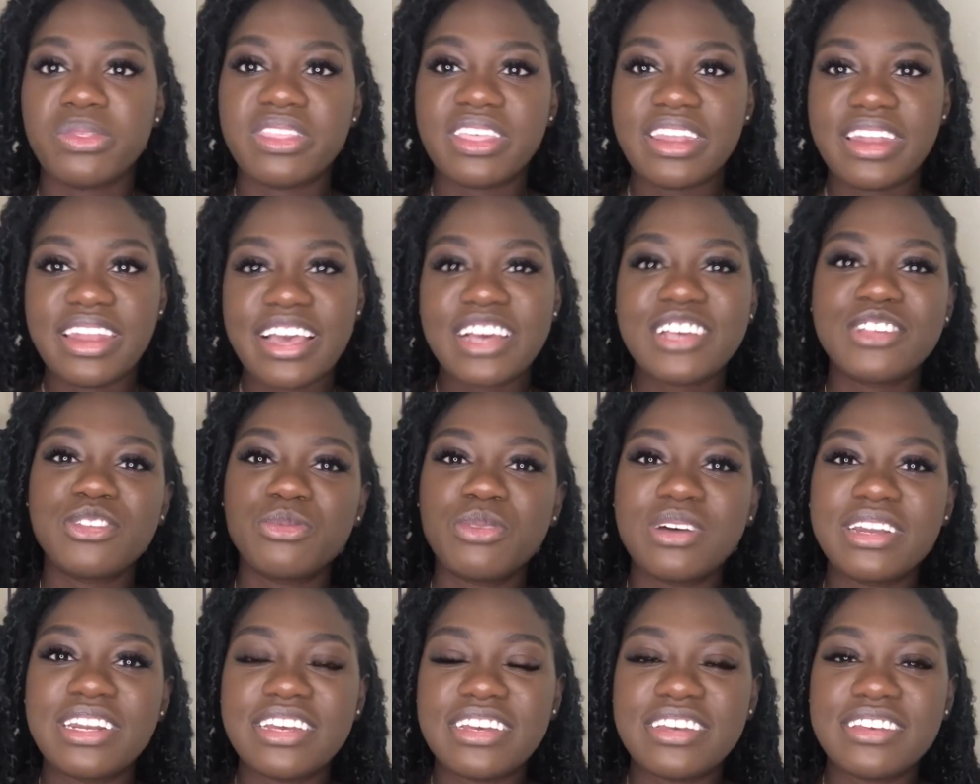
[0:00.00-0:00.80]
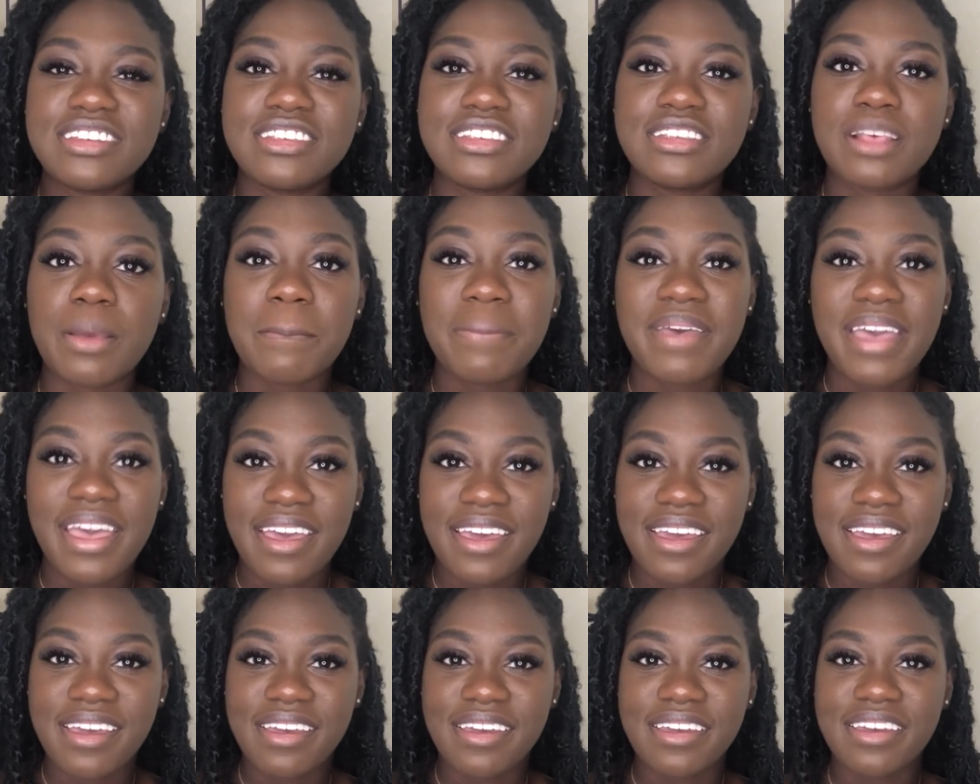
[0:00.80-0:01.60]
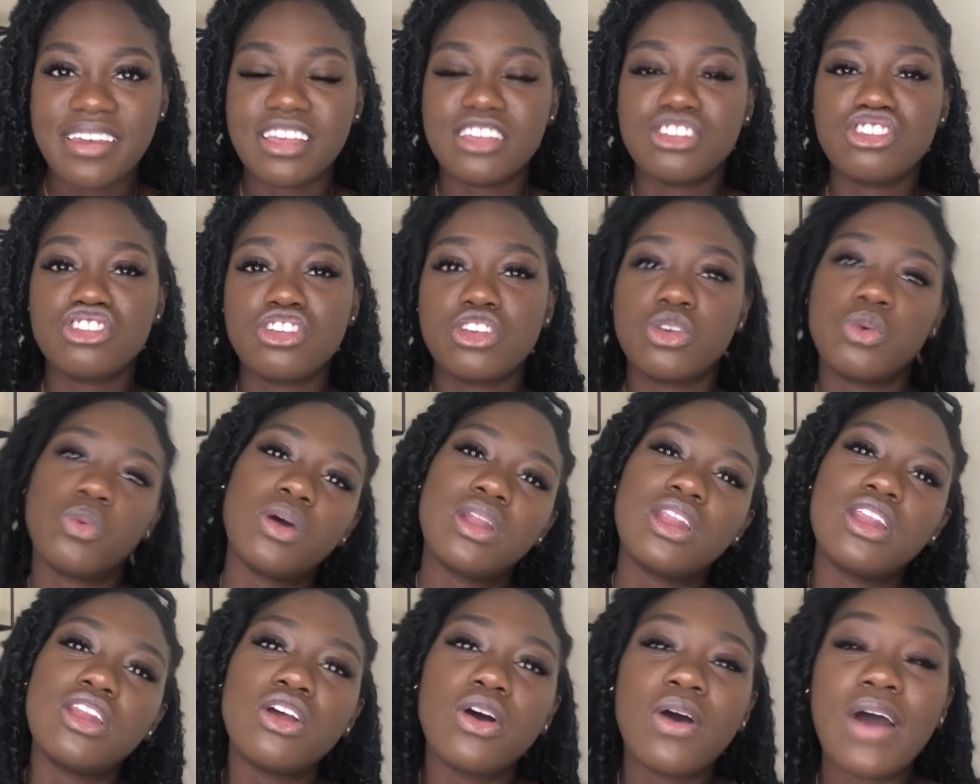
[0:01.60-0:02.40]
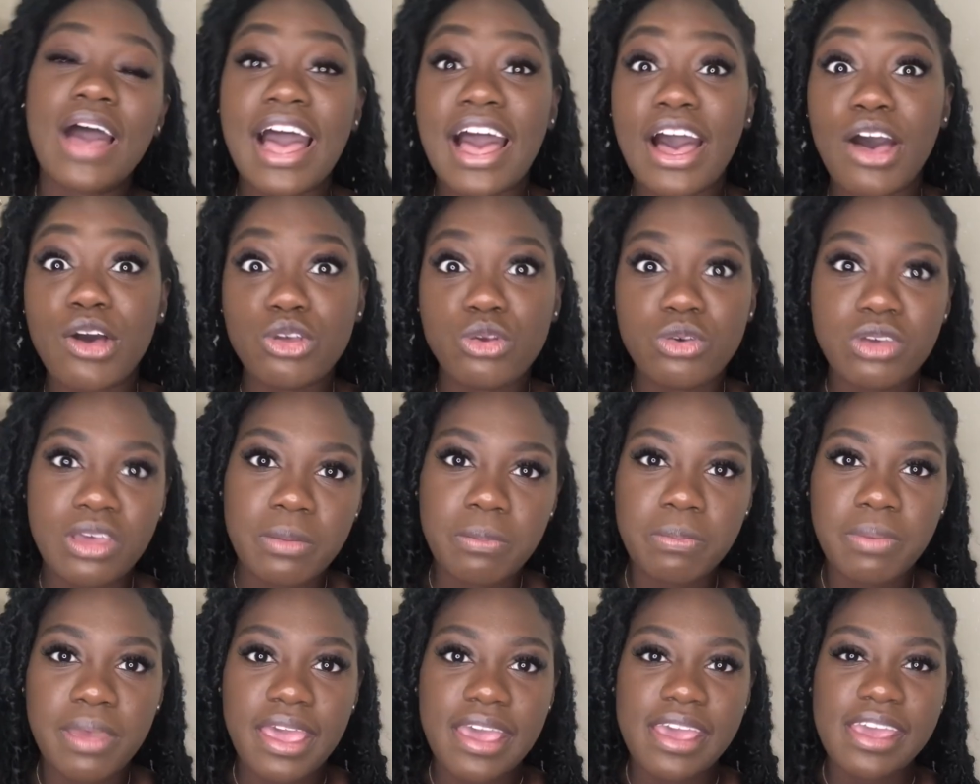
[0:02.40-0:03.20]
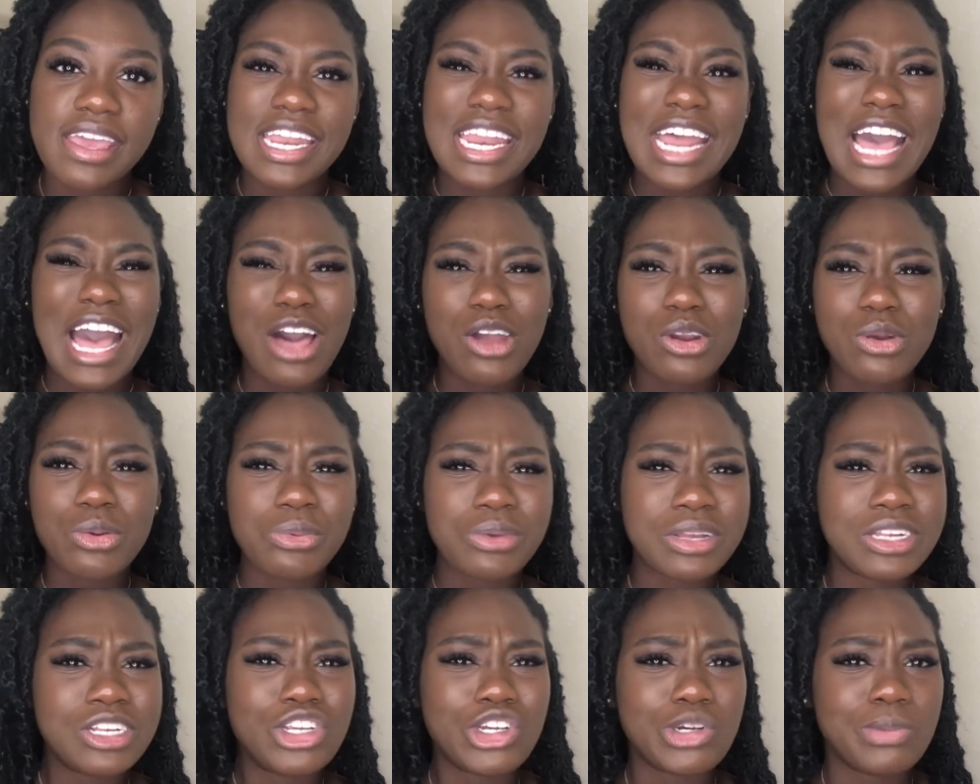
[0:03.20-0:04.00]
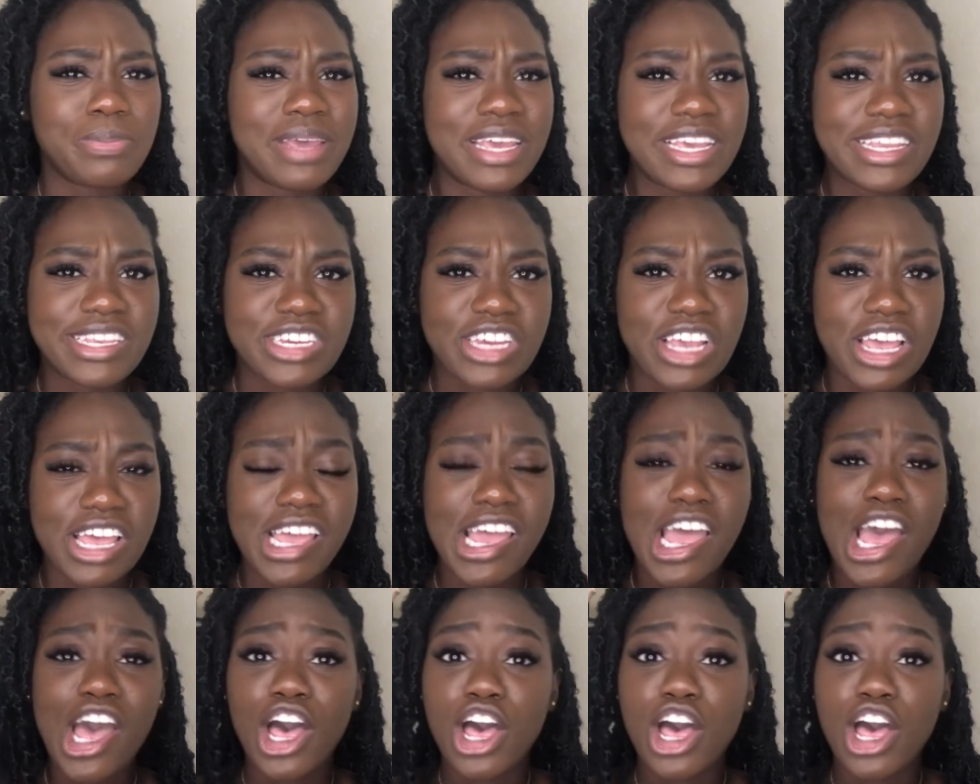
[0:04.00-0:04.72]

the next one is pay. So you want to know how you get paid, how to read your paycheck.